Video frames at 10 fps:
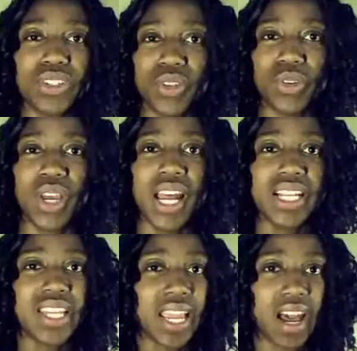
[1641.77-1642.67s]
to
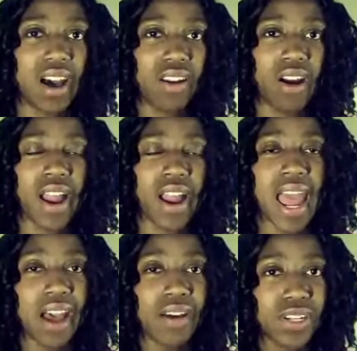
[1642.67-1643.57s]
check out our
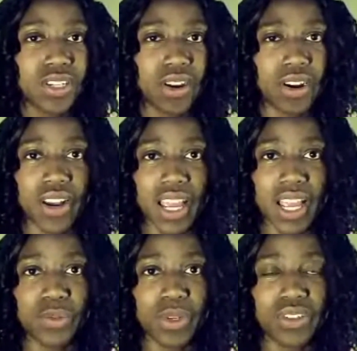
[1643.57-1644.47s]
average
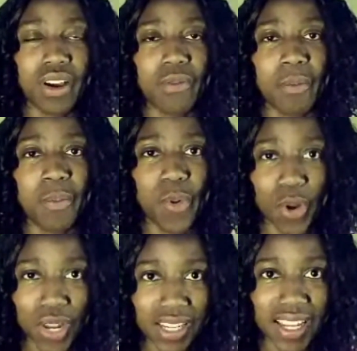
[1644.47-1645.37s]
earnings, which are
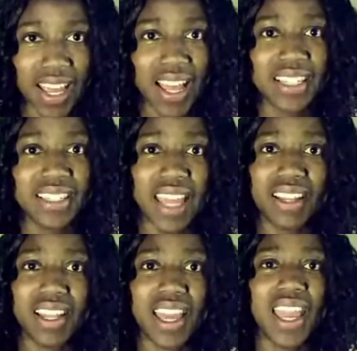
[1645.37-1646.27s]
reported
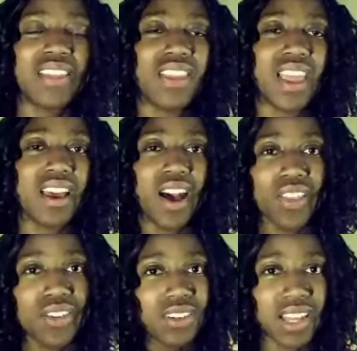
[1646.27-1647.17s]
daily, in the
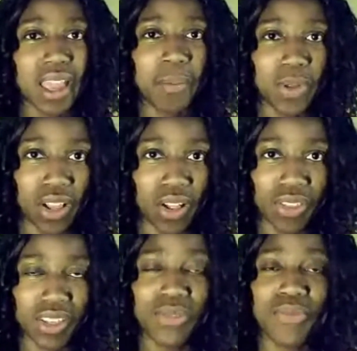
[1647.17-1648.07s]
other link
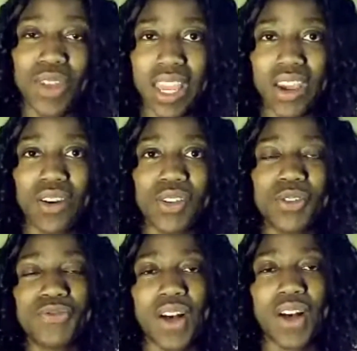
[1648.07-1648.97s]
below this video,
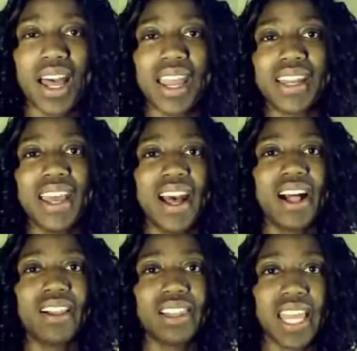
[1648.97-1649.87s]
you'll find
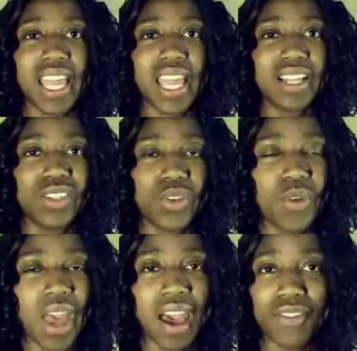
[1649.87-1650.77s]
a link
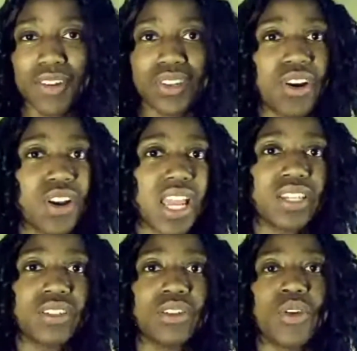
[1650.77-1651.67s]
to average
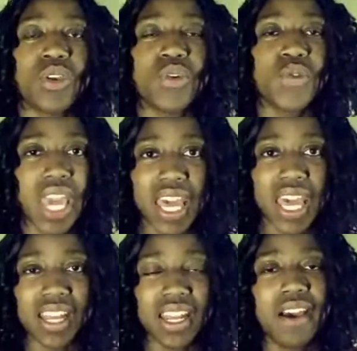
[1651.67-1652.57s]
earnings so you
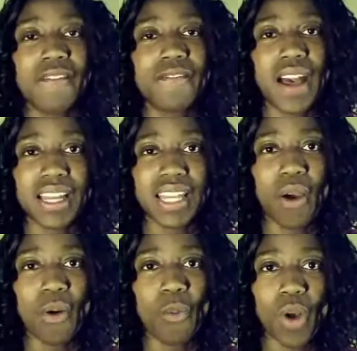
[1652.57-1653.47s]
can
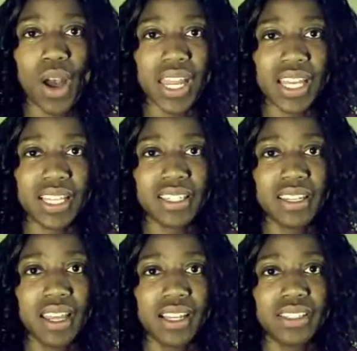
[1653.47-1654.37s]
find out what
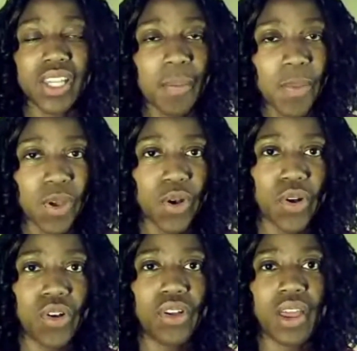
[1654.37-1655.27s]
is
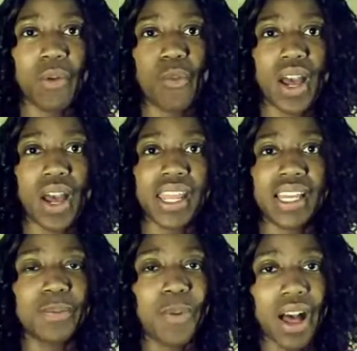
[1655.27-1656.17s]
typical and
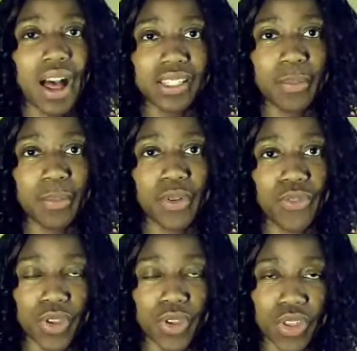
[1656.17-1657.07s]
what is
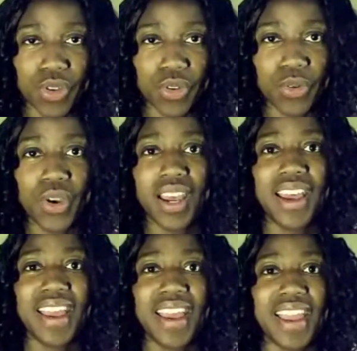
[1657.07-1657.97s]
possible for you
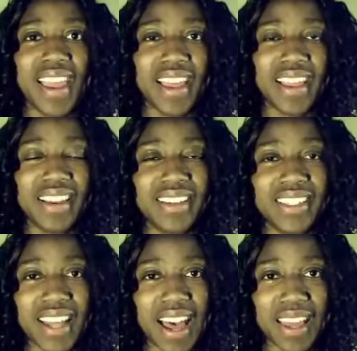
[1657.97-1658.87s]

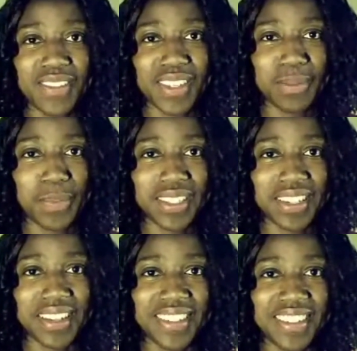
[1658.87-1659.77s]
inside of this
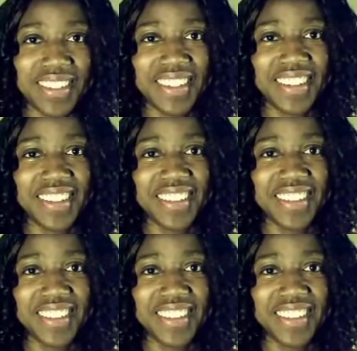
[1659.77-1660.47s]
business.